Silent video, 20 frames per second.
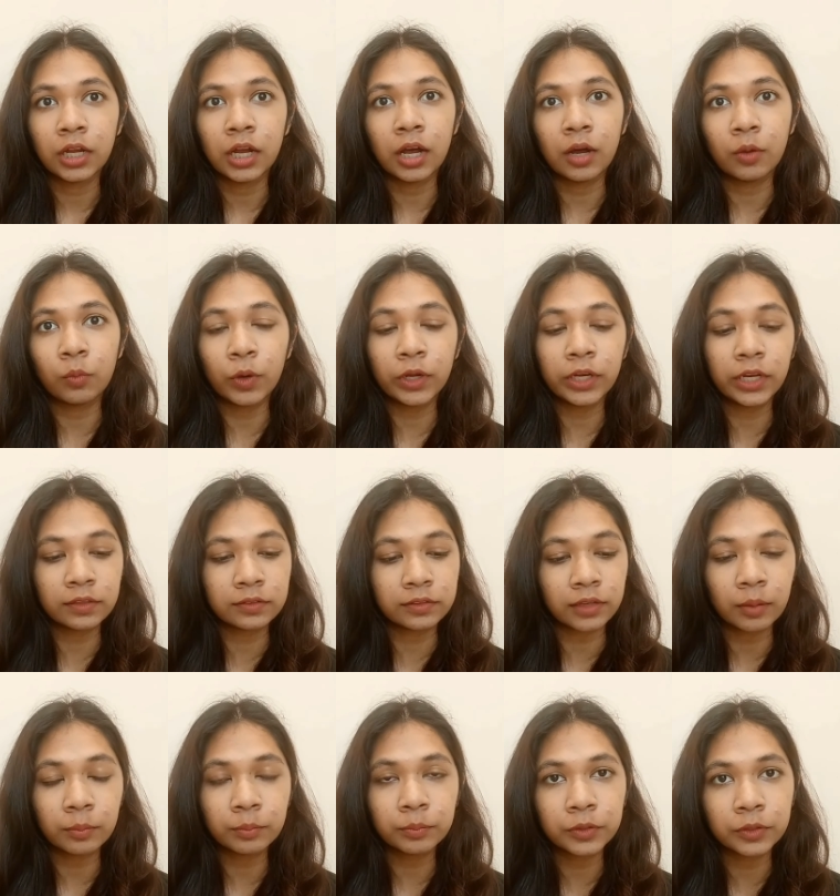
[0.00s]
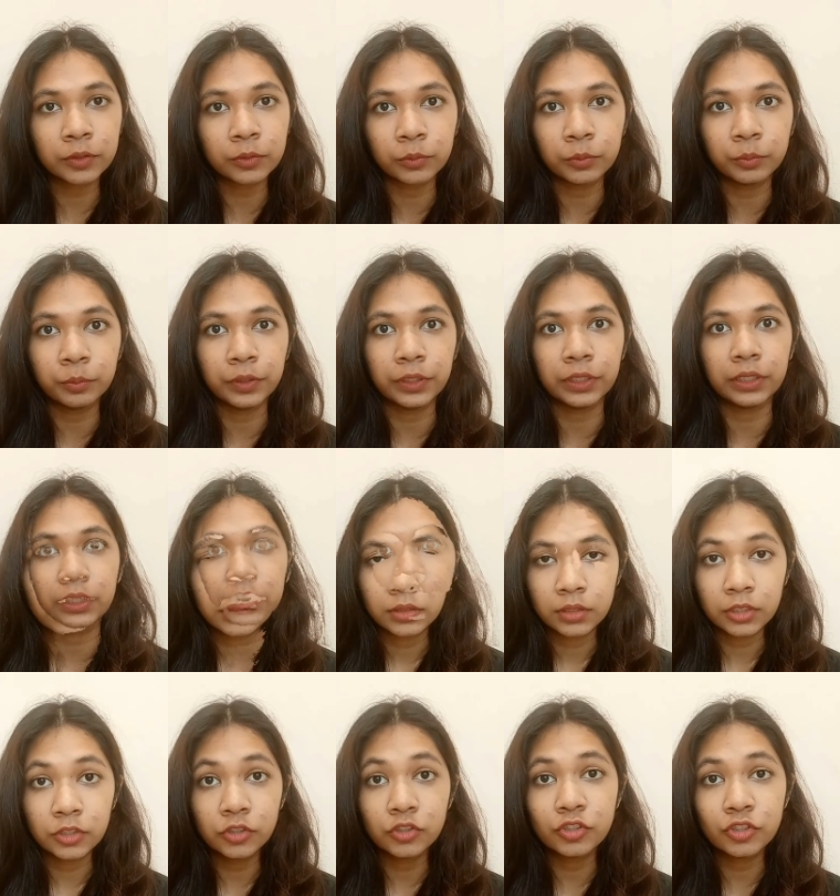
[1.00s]
Uh, one example would be
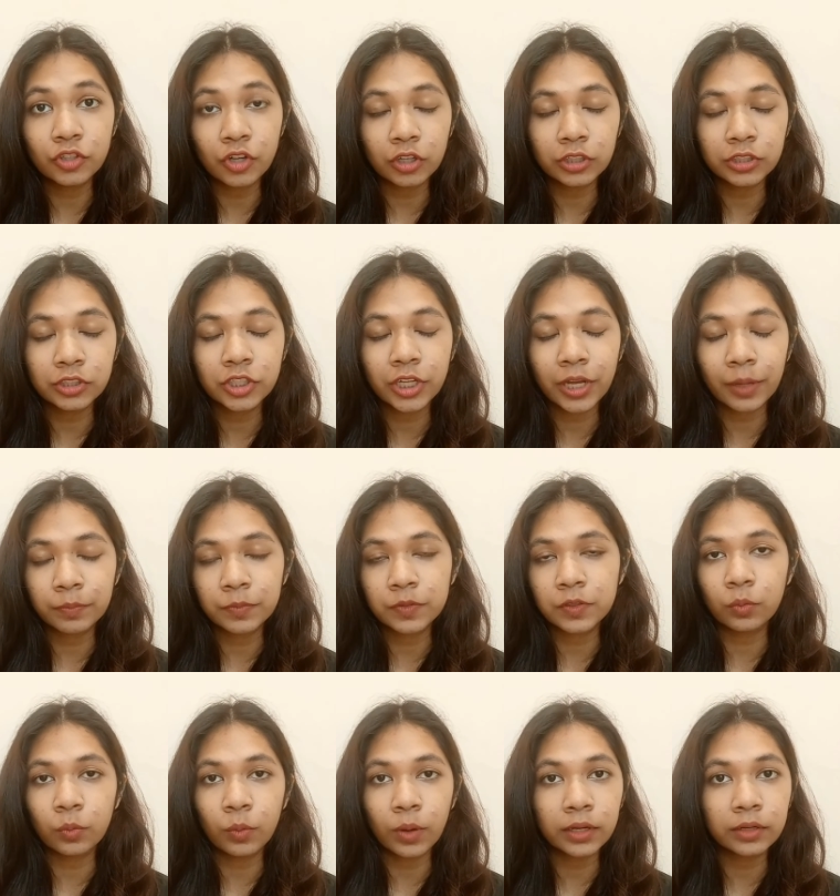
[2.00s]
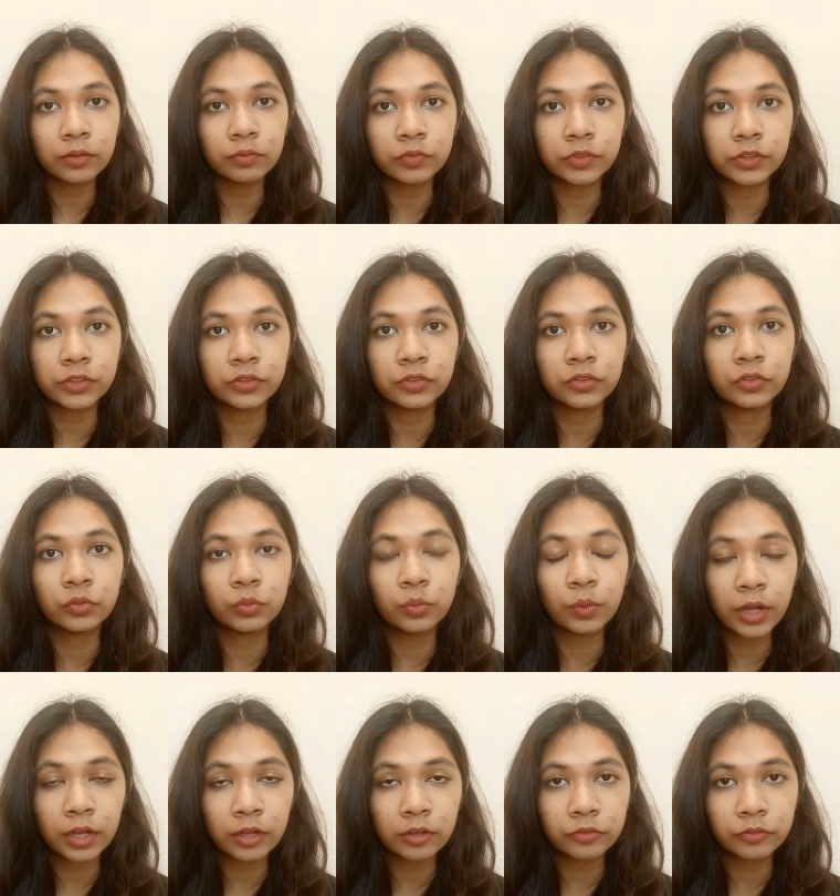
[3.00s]
in John chapter 1, verses
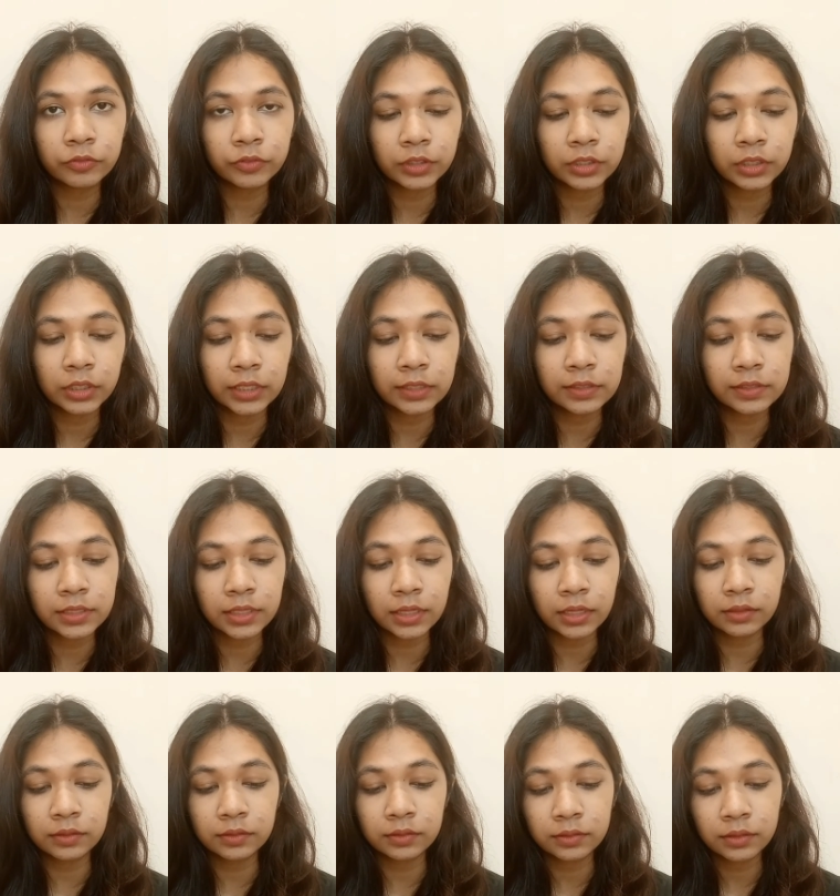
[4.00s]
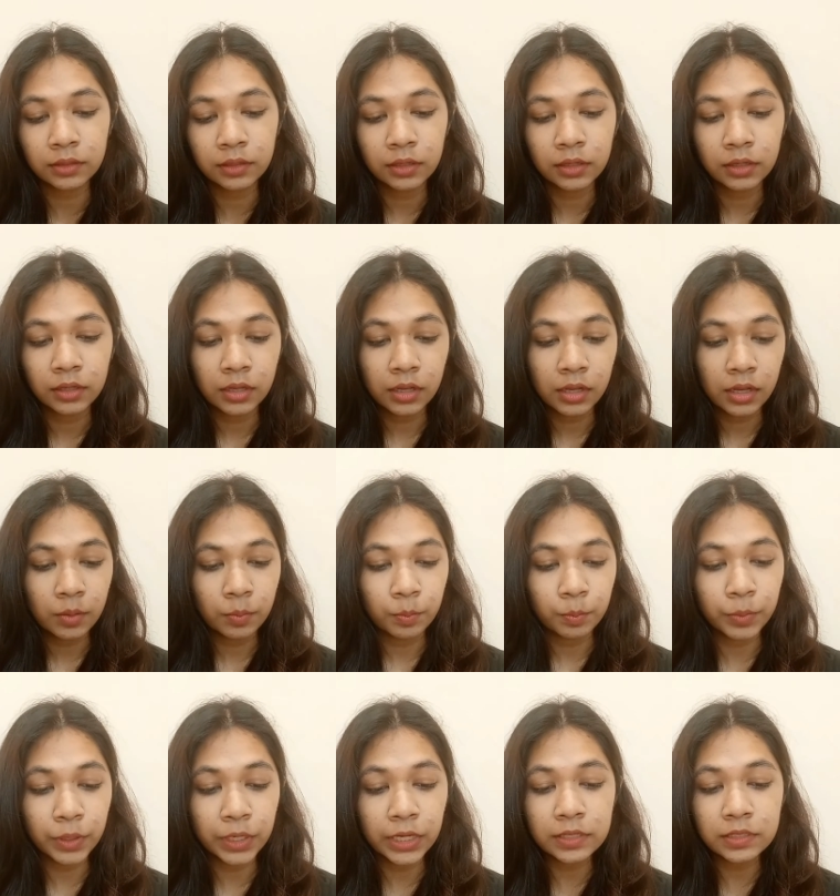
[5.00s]
12, it says,
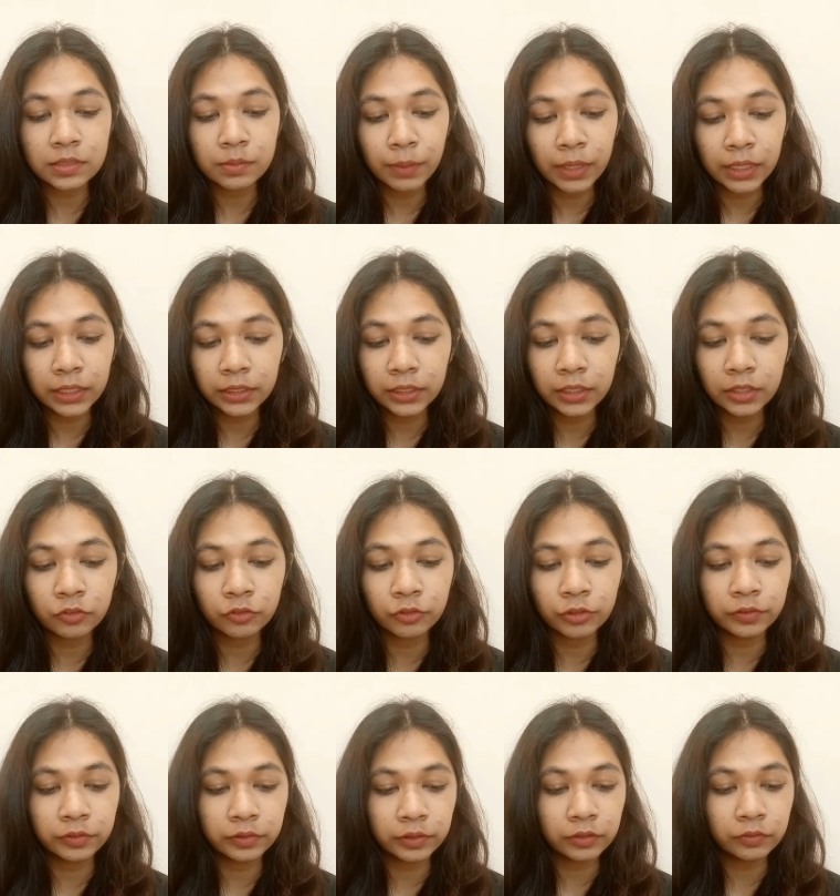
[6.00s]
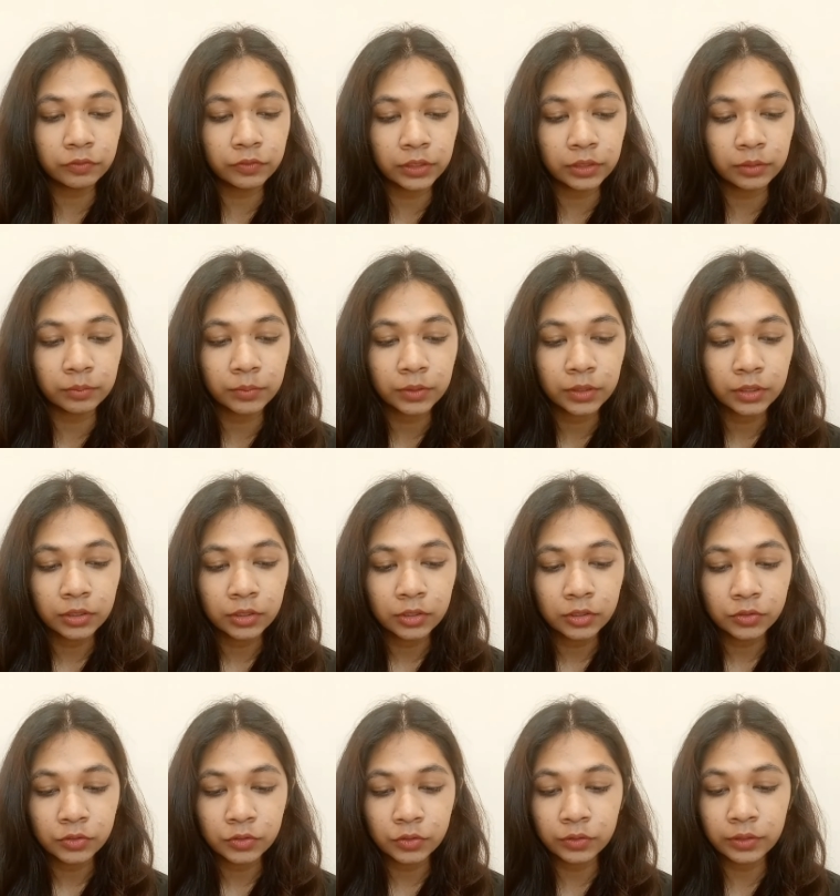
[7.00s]
but as many as received
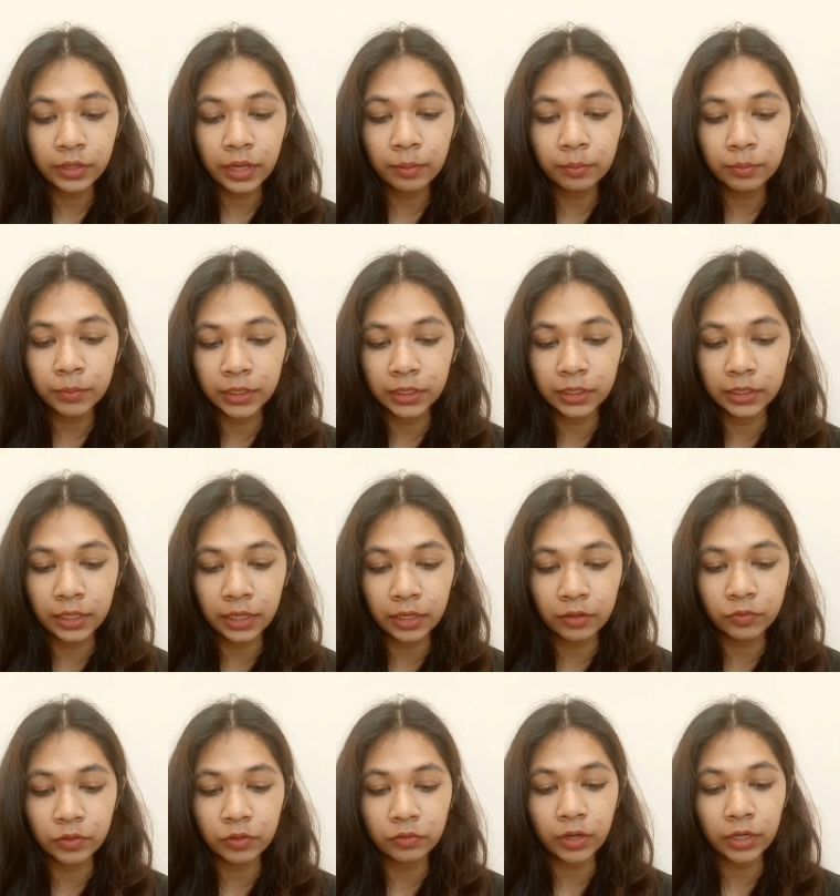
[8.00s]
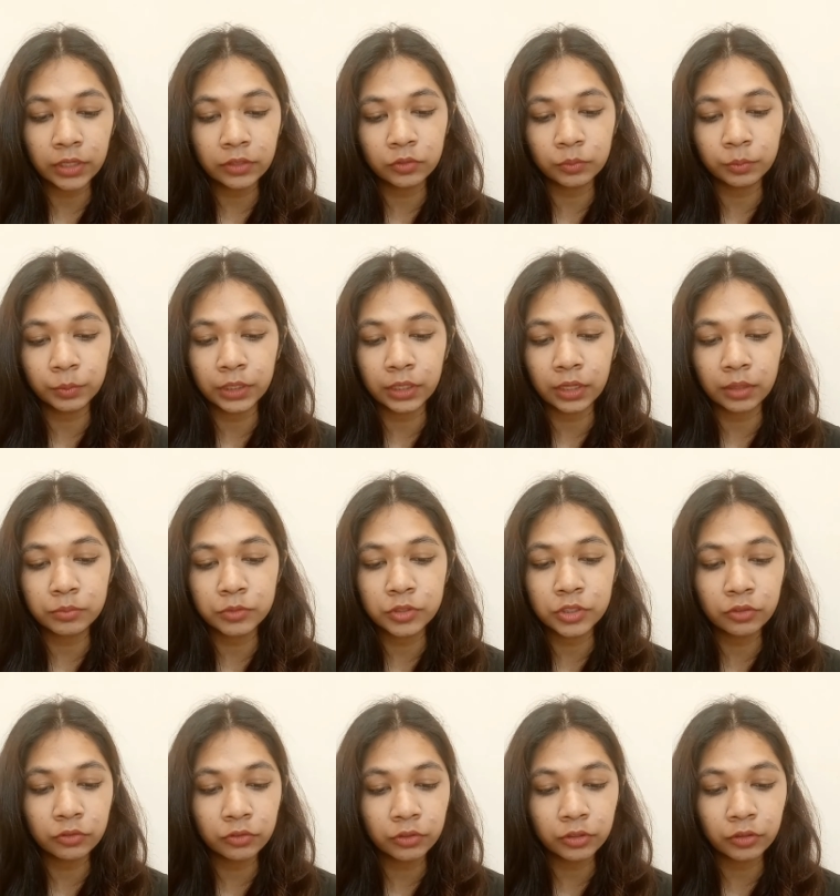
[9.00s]
him, to them he gave the right to become
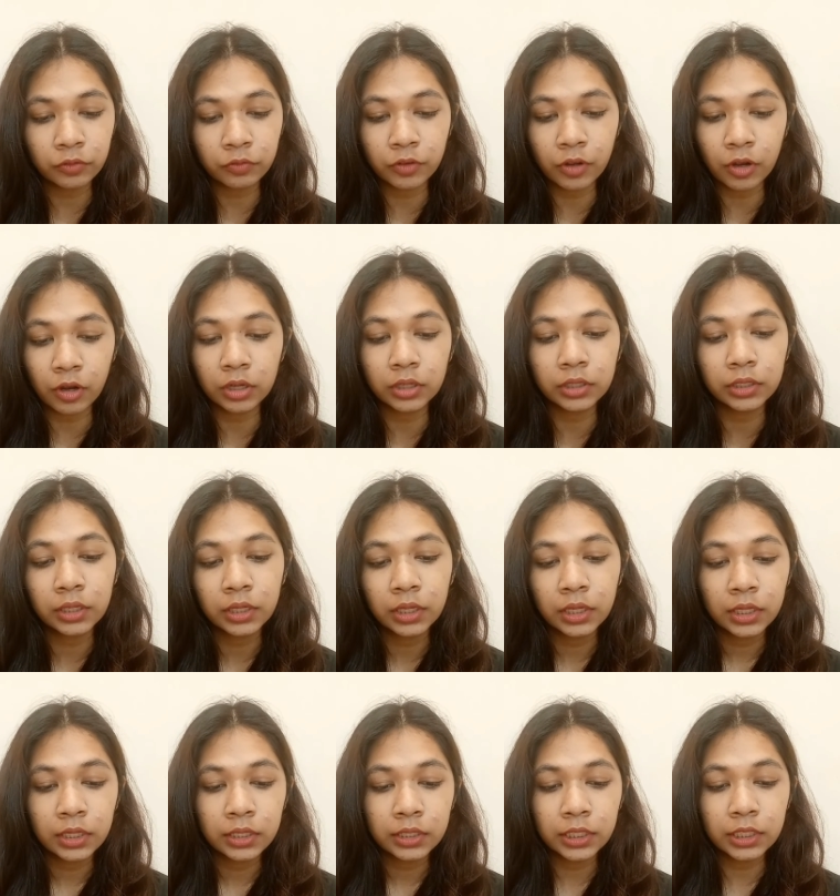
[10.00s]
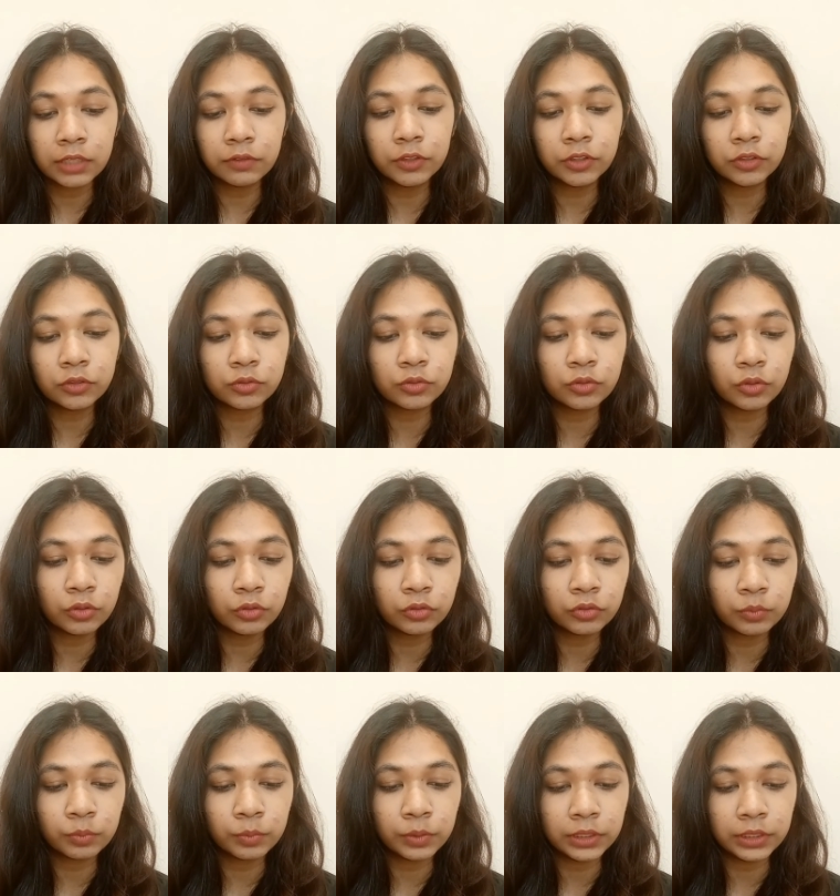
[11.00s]
children of God, even to those
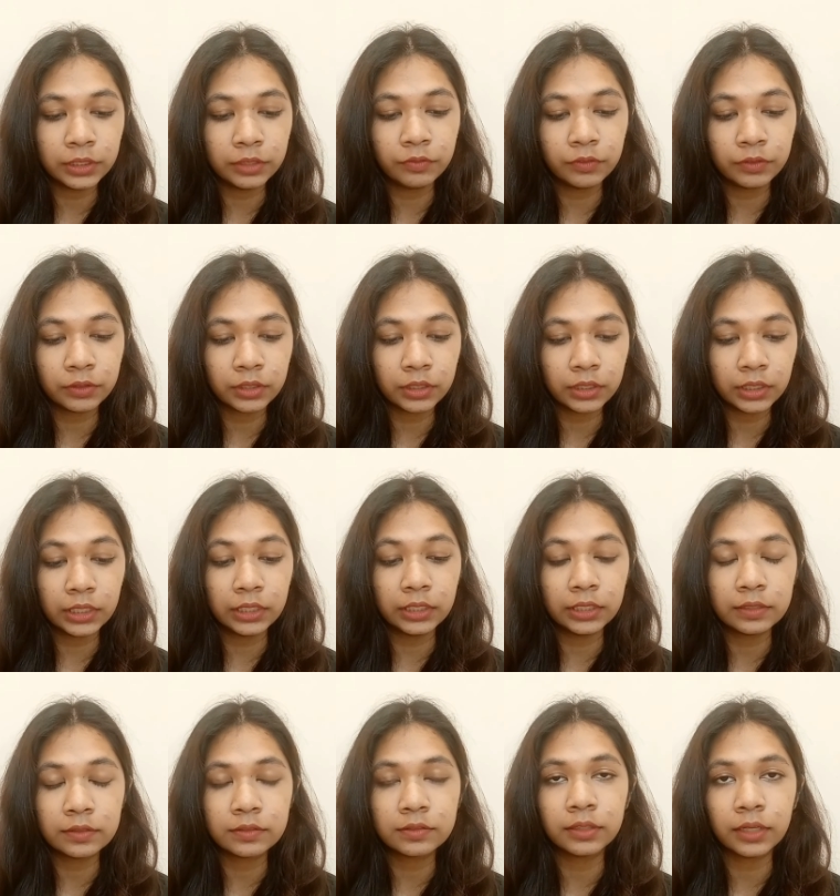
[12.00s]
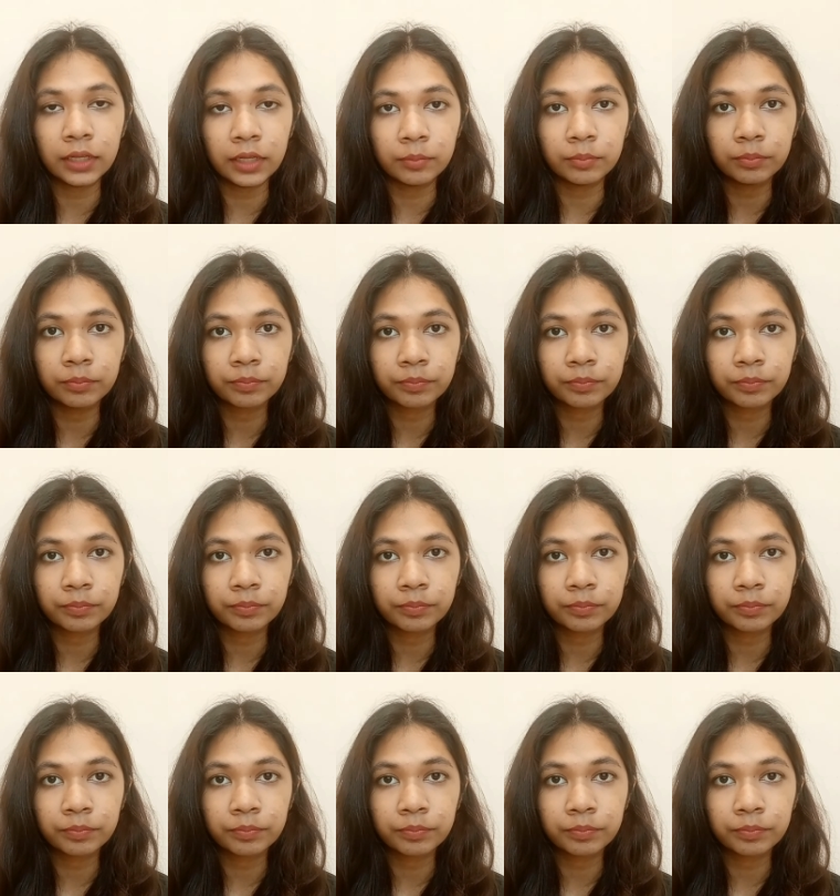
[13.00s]
who believe in his name.